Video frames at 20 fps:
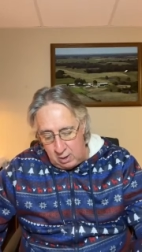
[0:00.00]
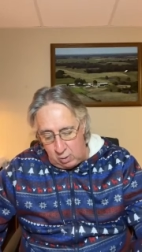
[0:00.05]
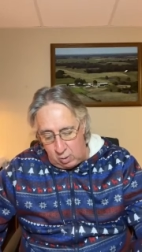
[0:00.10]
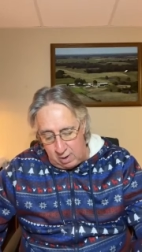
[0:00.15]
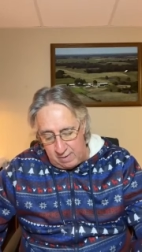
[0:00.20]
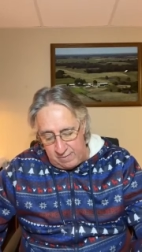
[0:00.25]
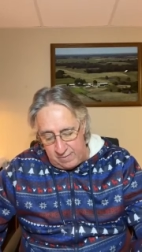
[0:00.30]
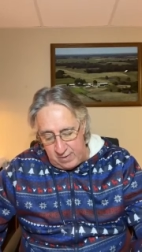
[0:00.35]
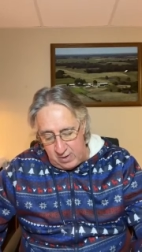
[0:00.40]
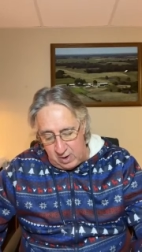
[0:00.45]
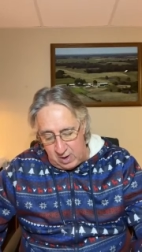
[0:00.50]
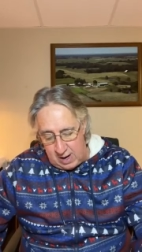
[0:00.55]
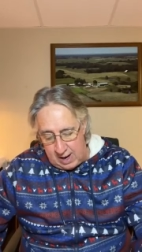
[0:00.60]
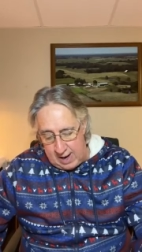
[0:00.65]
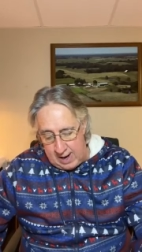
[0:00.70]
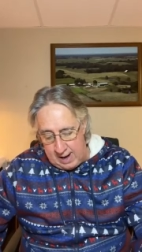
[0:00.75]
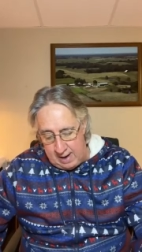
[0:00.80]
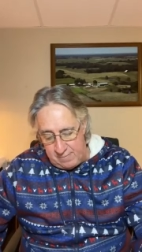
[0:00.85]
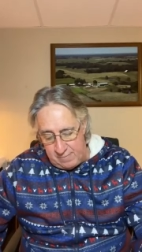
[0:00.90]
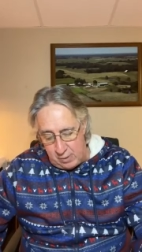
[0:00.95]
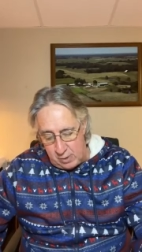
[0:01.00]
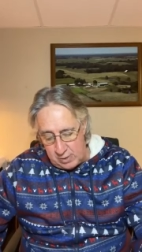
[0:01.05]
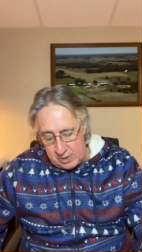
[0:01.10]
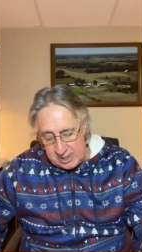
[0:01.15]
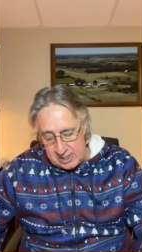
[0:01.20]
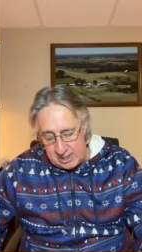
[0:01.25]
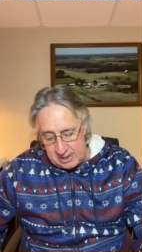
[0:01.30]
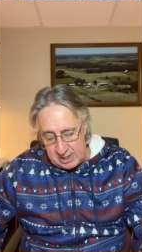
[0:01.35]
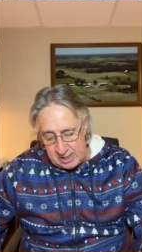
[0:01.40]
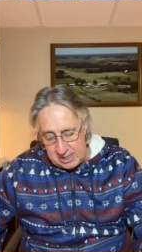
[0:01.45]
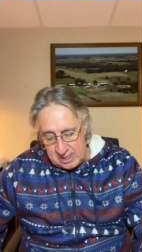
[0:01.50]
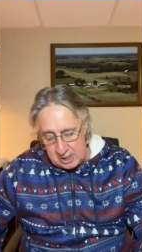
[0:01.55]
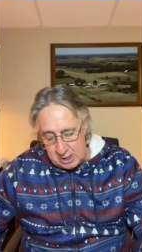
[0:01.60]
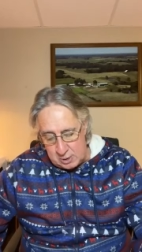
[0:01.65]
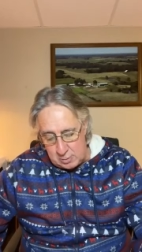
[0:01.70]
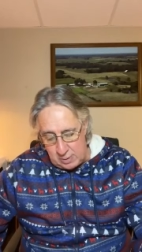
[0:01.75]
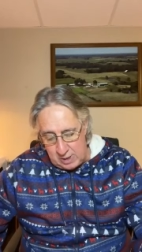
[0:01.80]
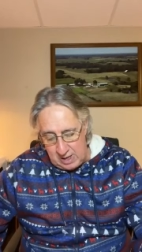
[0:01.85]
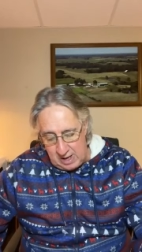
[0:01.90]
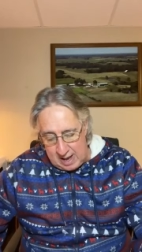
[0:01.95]
Chlorophyll and
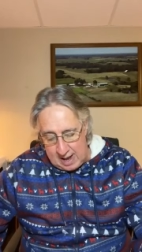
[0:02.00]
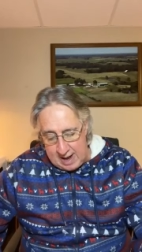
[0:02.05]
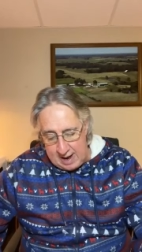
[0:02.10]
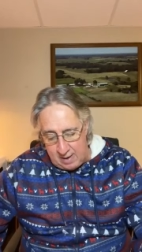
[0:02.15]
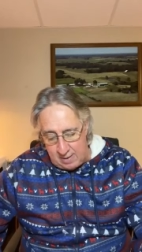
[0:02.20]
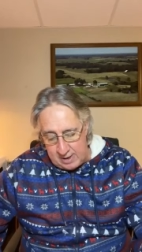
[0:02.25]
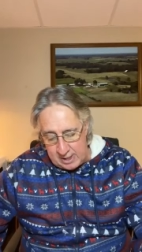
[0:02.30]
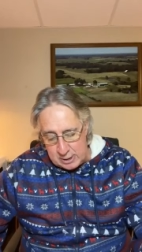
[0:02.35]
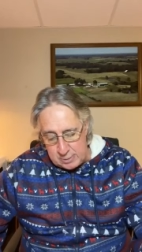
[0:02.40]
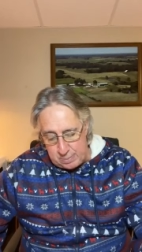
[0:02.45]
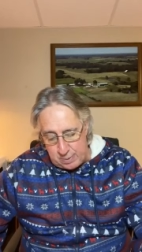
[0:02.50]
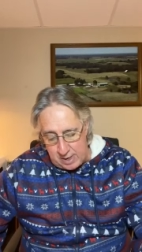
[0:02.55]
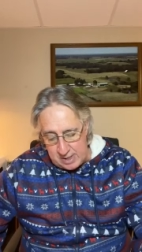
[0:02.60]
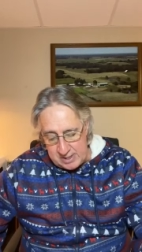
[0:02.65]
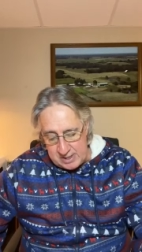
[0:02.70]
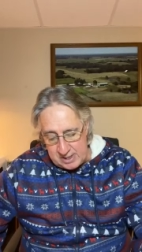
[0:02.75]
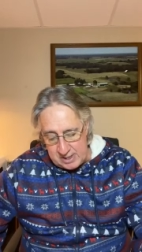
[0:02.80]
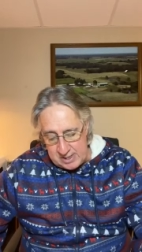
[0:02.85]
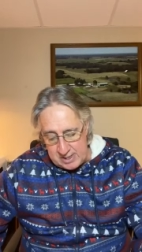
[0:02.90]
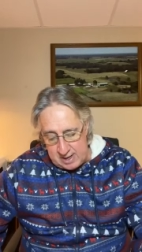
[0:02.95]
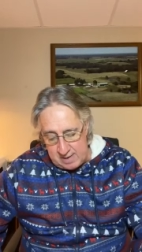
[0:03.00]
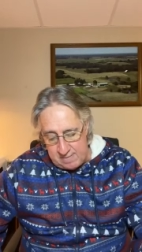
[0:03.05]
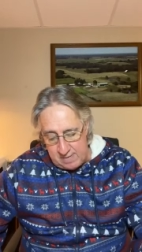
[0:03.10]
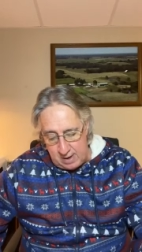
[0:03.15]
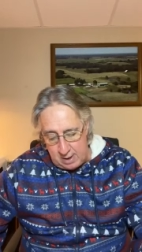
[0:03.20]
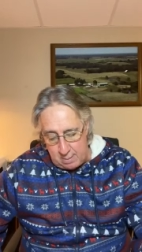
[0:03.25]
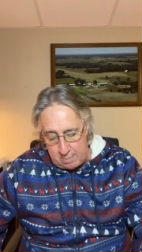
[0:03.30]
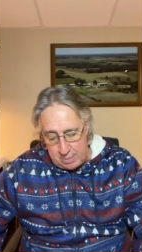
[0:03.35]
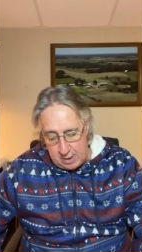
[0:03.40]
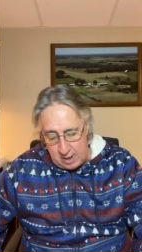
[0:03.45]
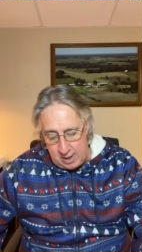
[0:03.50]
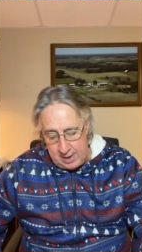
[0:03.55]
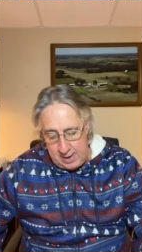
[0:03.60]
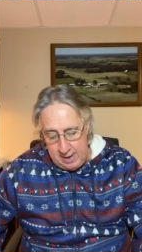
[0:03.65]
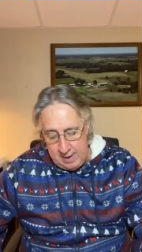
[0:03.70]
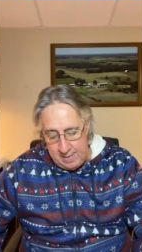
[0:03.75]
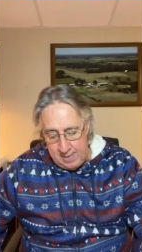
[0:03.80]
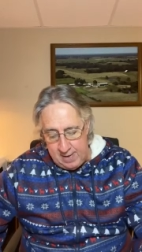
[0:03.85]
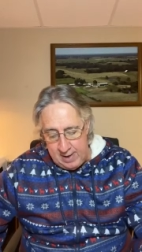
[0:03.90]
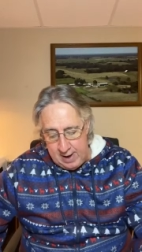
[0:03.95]
photosynthesis rely on its presence and
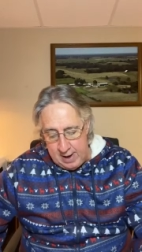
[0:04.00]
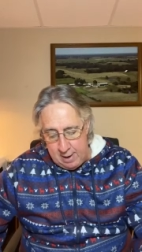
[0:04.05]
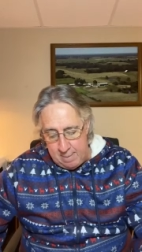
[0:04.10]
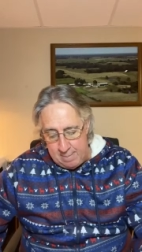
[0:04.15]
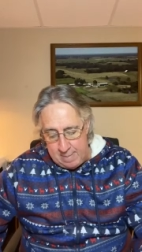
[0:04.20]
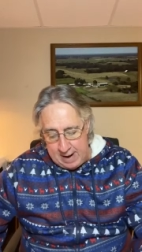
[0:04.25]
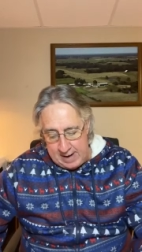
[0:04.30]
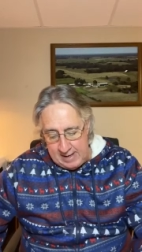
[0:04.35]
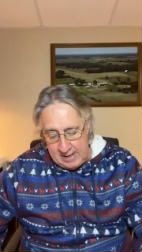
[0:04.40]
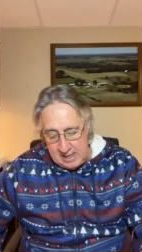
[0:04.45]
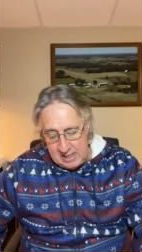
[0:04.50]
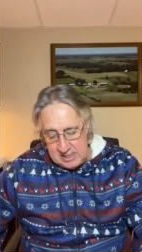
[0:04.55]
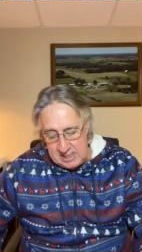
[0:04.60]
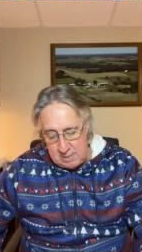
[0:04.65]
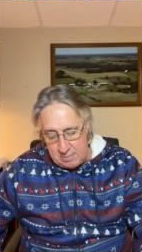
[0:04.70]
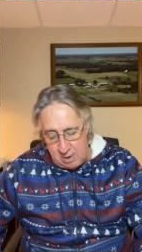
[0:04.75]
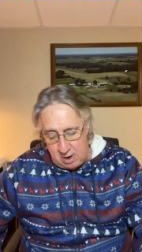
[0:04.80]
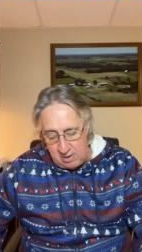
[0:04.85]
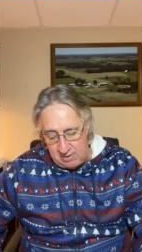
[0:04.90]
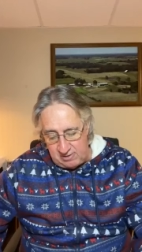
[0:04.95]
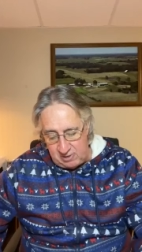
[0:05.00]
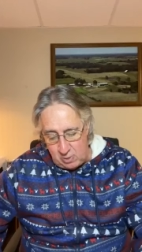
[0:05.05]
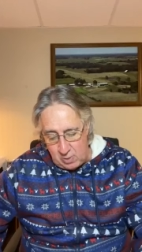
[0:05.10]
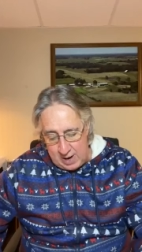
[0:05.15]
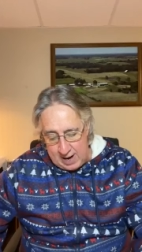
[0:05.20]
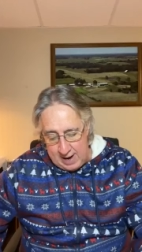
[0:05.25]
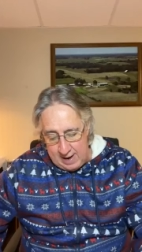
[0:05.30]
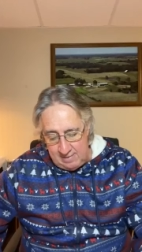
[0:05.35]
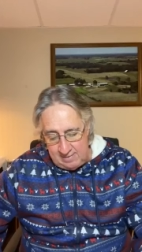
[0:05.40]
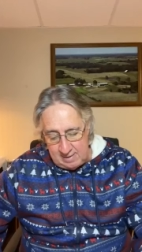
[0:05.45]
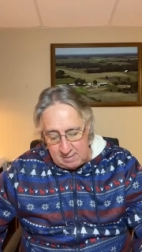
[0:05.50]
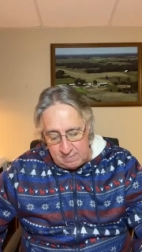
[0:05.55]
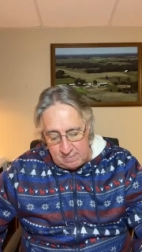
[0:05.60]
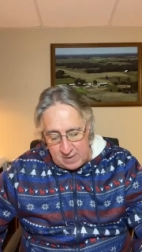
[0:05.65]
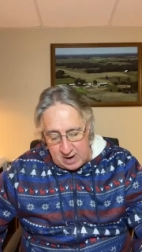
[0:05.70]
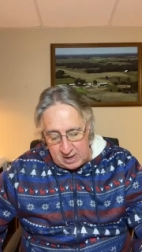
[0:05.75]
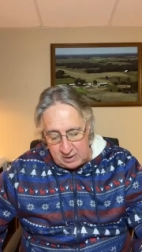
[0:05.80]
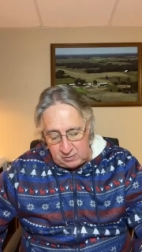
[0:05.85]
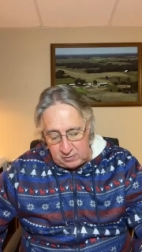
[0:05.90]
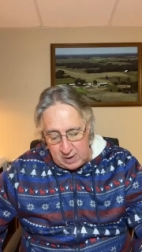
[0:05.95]
availability. Magnesium also aids in
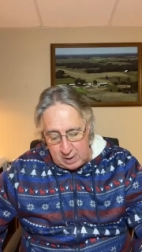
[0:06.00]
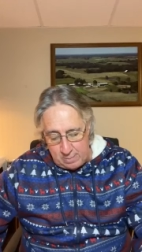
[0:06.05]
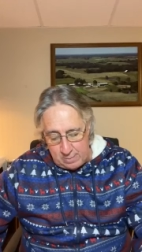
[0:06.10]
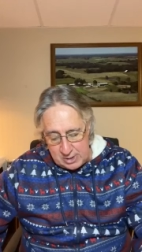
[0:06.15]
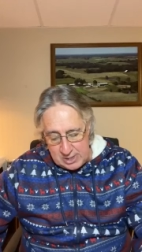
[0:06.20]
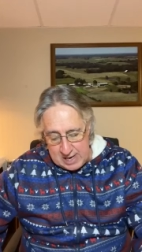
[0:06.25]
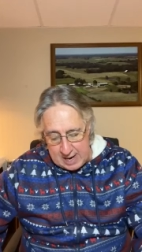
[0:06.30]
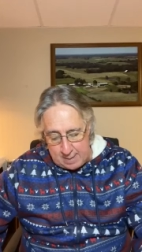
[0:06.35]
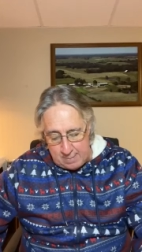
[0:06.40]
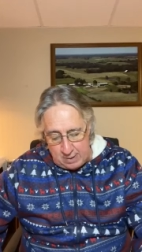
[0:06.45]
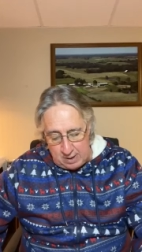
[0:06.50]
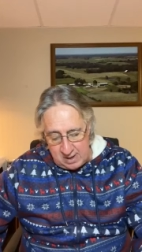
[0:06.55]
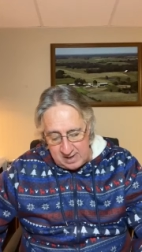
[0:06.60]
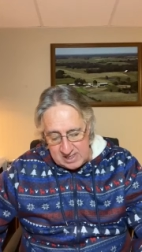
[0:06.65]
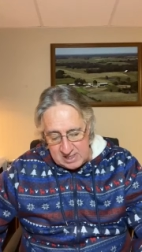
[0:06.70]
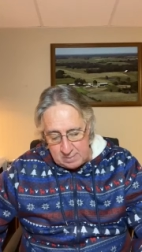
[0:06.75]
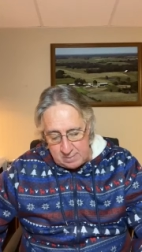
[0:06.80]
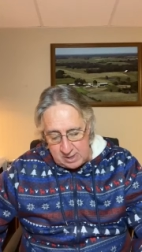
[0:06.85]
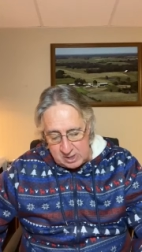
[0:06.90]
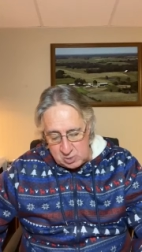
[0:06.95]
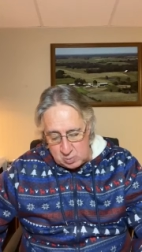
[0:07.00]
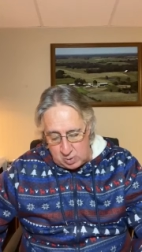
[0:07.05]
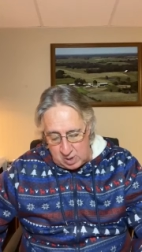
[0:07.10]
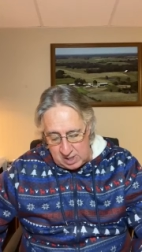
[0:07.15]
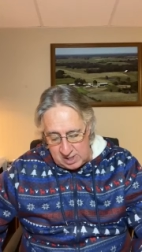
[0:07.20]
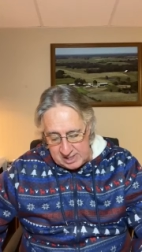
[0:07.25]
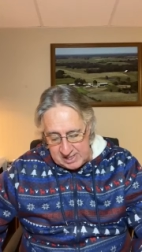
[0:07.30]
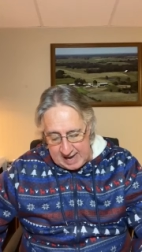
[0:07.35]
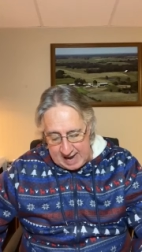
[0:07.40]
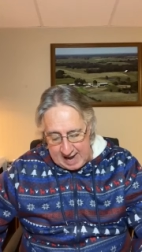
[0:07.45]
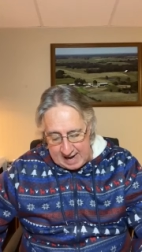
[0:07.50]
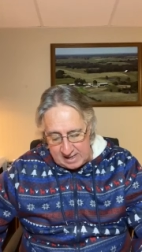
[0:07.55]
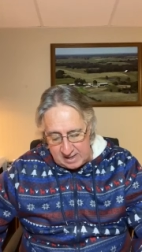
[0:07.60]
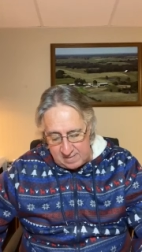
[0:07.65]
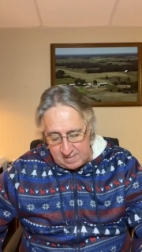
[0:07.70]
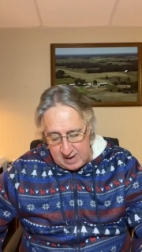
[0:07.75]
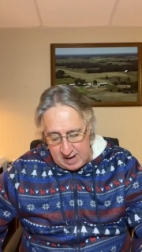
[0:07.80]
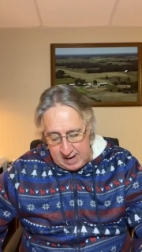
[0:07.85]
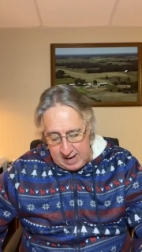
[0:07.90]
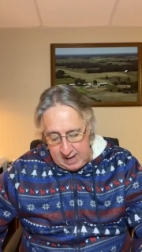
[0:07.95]
phosphate metabolism as well as
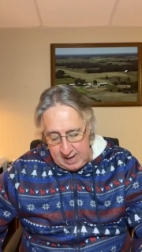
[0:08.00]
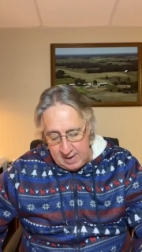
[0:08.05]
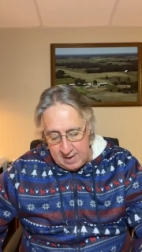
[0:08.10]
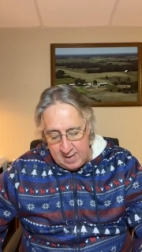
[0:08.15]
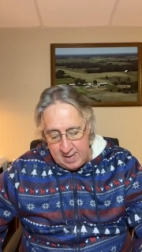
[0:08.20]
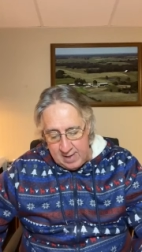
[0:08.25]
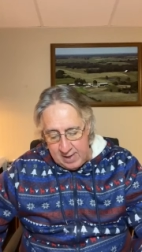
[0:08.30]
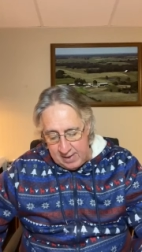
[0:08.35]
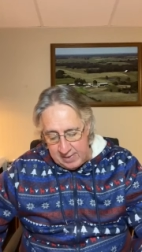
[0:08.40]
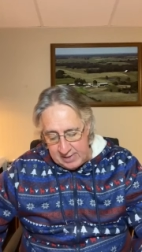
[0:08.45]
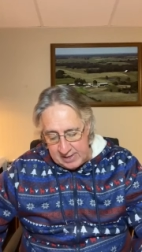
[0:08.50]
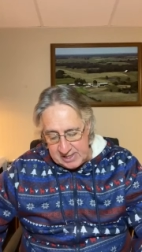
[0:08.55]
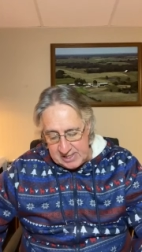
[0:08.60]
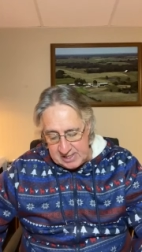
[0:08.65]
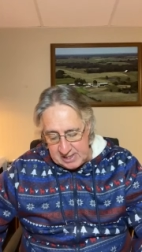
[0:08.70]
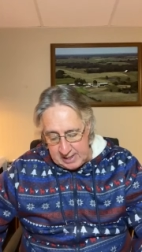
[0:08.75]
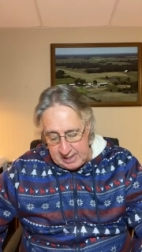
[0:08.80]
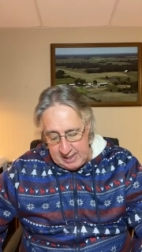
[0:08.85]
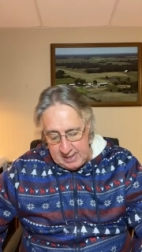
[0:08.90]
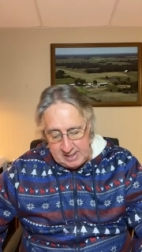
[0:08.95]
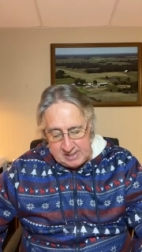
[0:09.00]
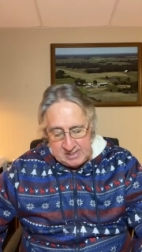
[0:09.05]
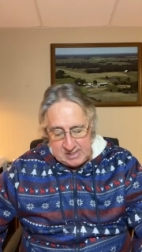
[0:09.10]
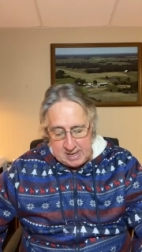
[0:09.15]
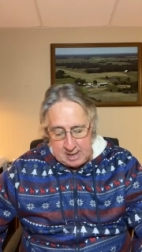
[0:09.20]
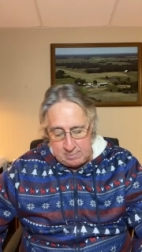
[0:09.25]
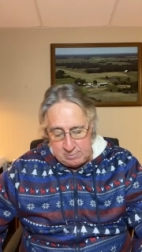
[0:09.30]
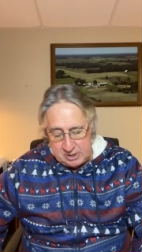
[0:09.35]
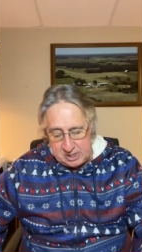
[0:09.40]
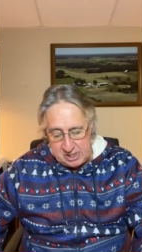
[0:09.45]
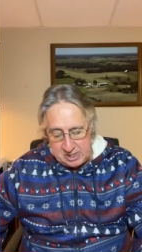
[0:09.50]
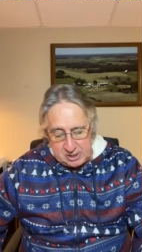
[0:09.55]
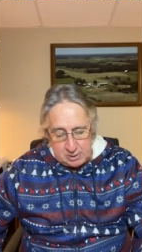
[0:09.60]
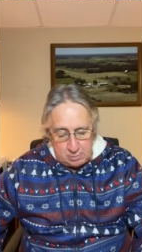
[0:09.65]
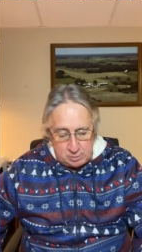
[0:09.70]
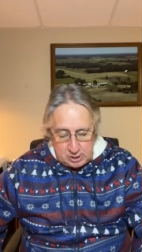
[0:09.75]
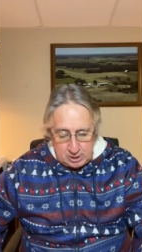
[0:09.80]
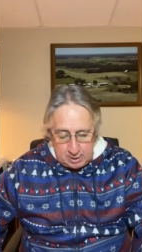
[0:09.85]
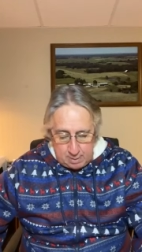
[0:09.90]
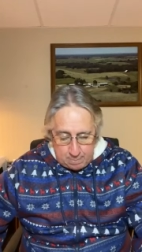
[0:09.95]
activating the enzyme
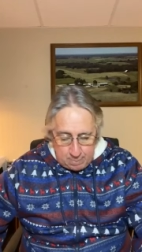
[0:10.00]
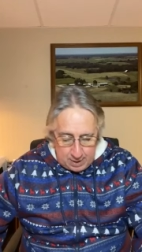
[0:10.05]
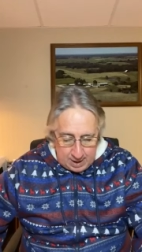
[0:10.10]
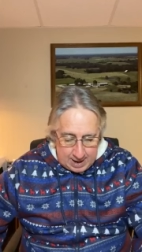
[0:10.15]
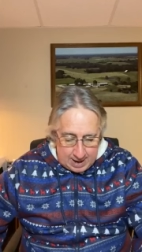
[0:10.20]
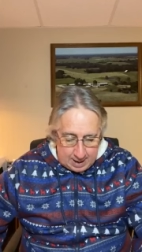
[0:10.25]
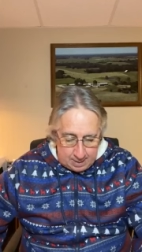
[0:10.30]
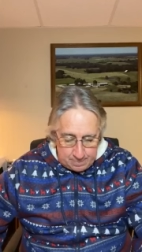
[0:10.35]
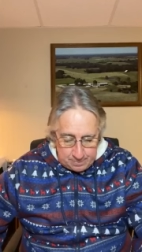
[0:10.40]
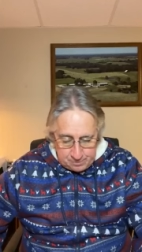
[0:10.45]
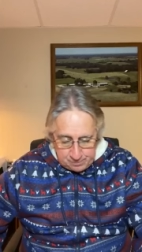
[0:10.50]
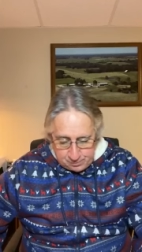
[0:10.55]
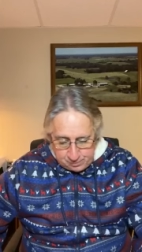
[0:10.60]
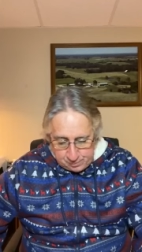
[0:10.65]
systems in the plant.